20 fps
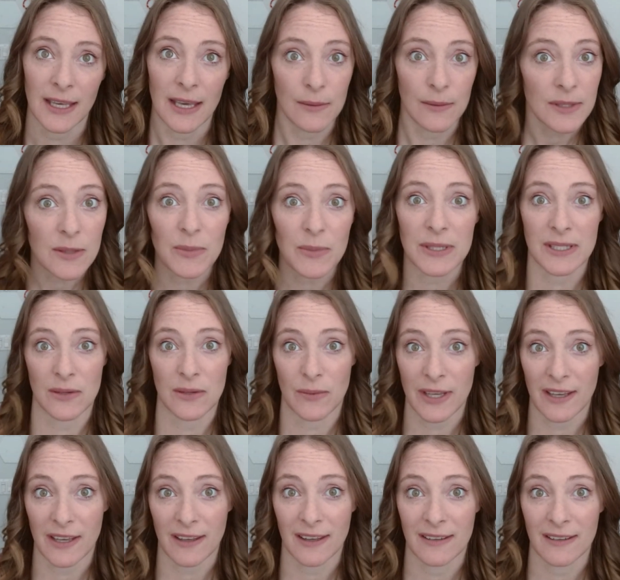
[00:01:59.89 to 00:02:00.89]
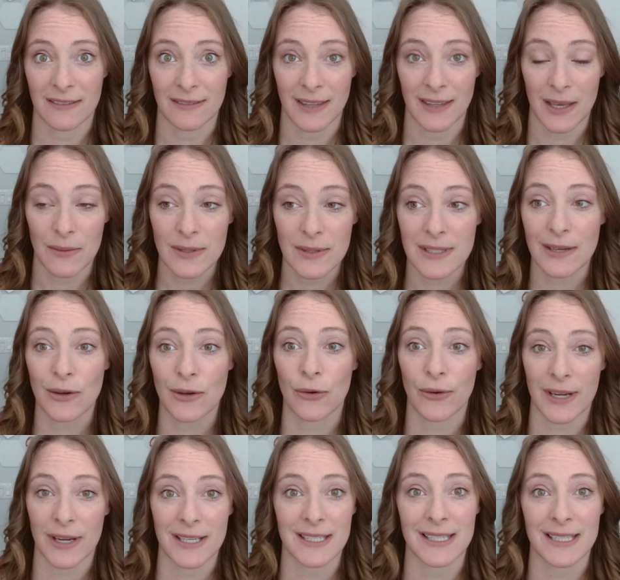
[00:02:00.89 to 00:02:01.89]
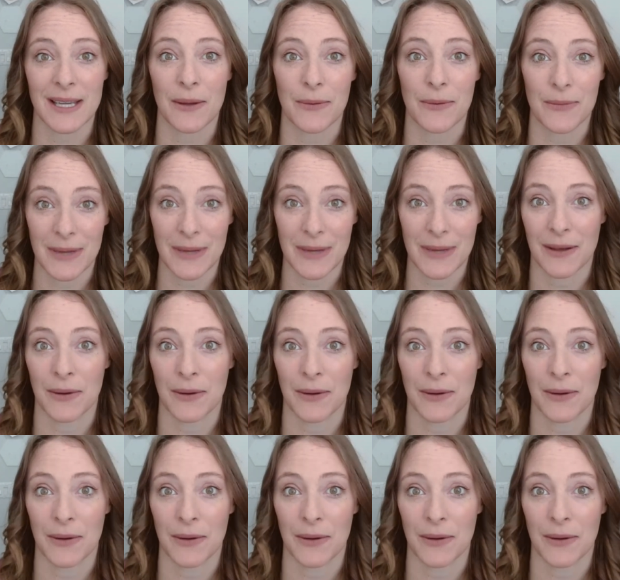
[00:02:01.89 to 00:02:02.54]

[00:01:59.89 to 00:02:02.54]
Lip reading: It was a busy week. It was a crazy week